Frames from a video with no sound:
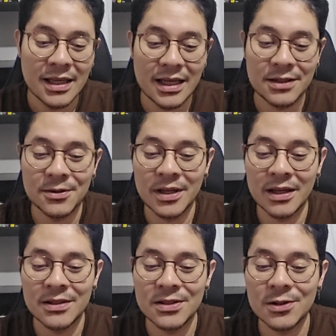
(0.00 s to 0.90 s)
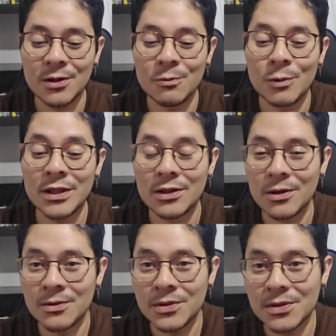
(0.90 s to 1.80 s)
and you can install
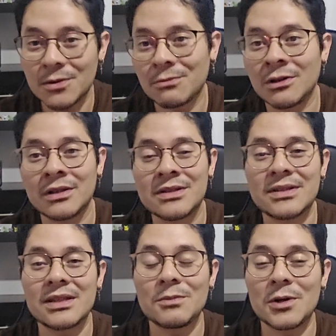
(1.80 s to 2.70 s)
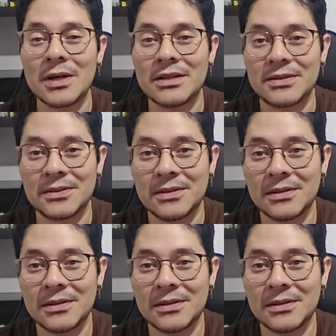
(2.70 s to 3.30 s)
Windows or run SteamOS.